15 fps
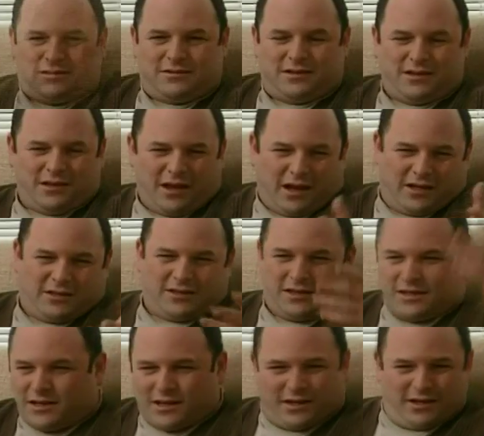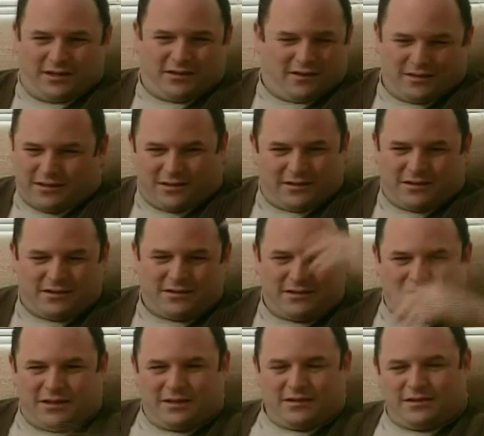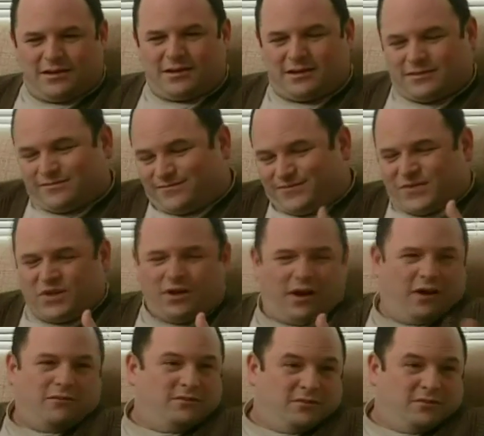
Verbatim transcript: The yachts, the idiot, the, the, the you know, you know,